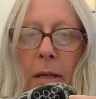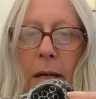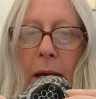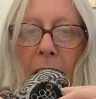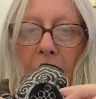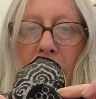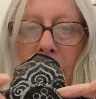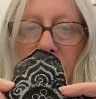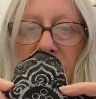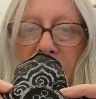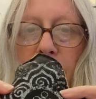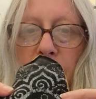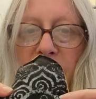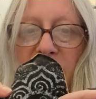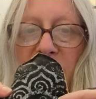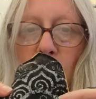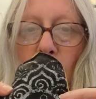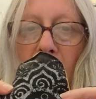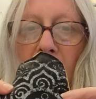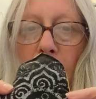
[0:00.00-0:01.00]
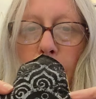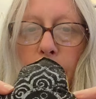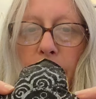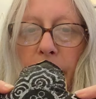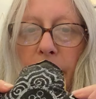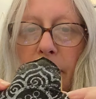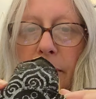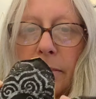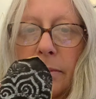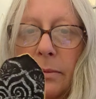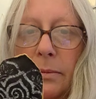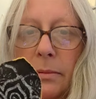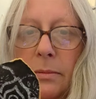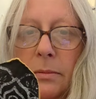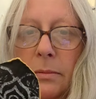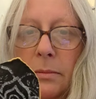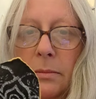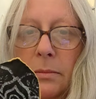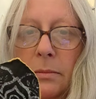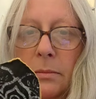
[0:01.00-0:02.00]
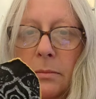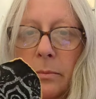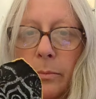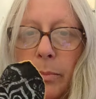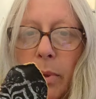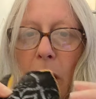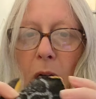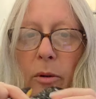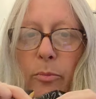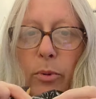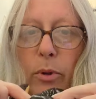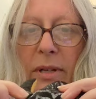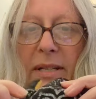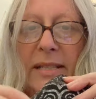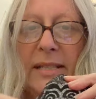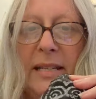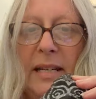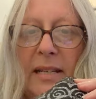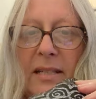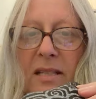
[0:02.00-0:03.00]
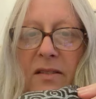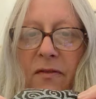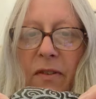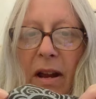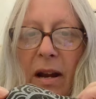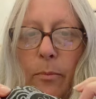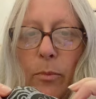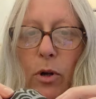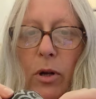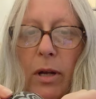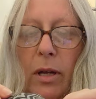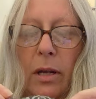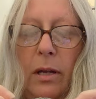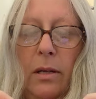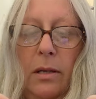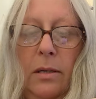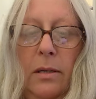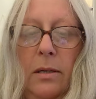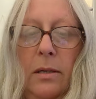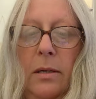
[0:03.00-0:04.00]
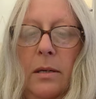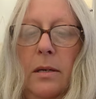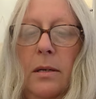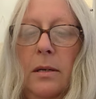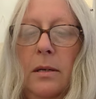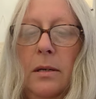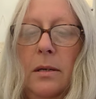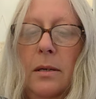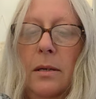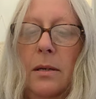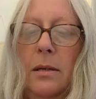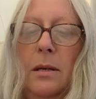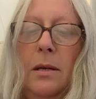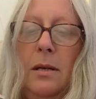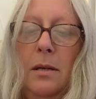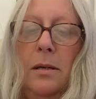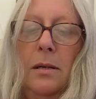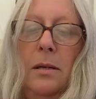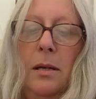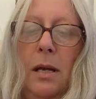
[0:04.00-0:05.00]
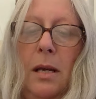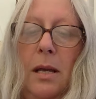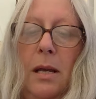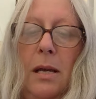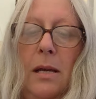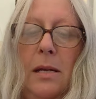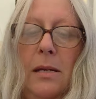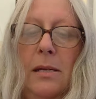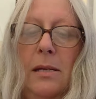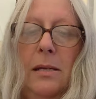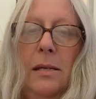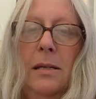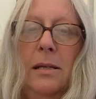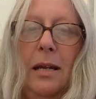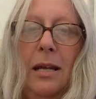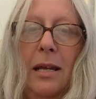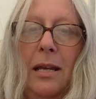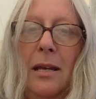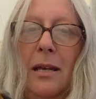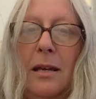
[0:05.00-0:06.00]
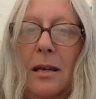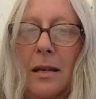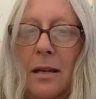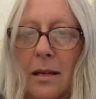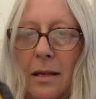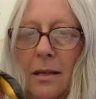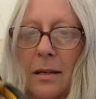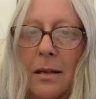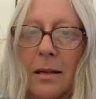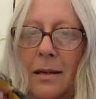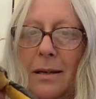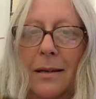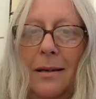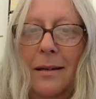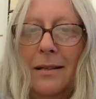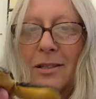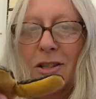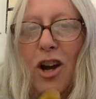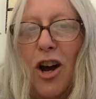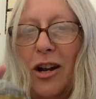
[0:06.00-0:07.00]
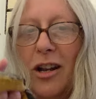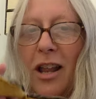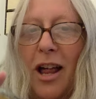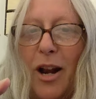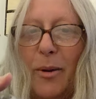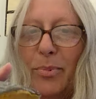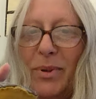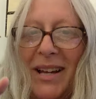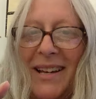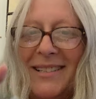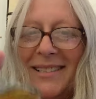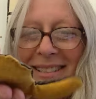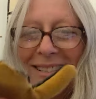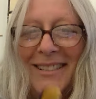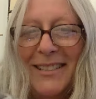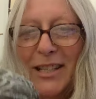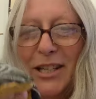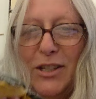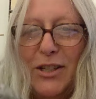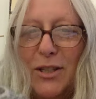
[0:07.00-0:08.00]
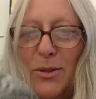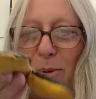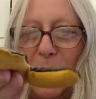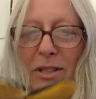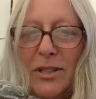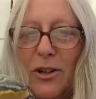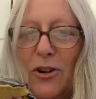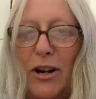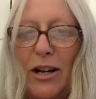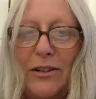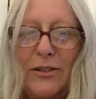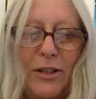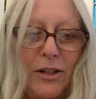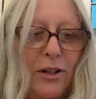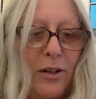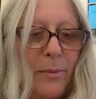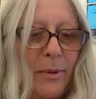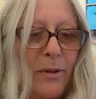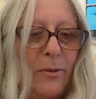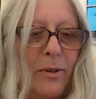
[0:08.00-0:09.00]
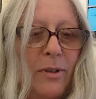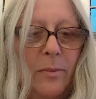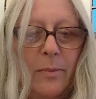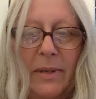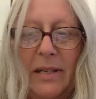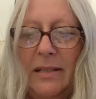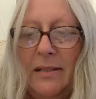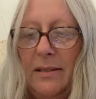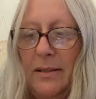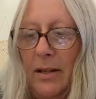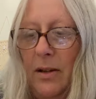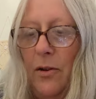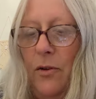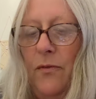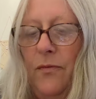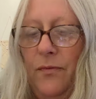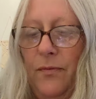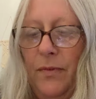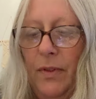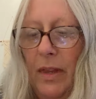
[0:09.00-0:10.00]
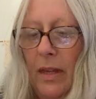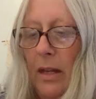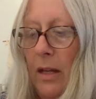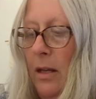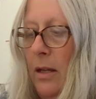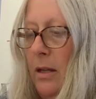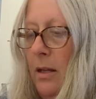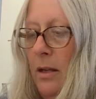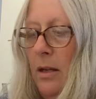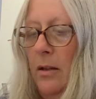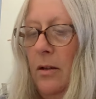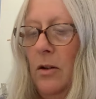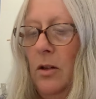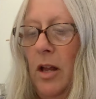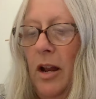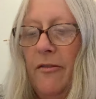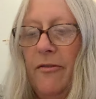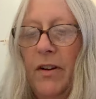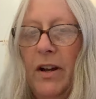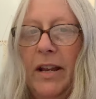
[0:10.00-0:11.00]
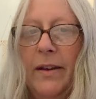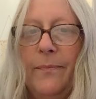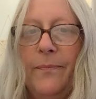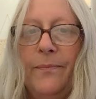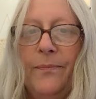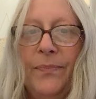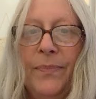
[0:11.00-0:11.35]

out of some scrap block print test fabric. And he has gone a lot of places. He just went to Crown Tournament with me, so they're a lot of fun.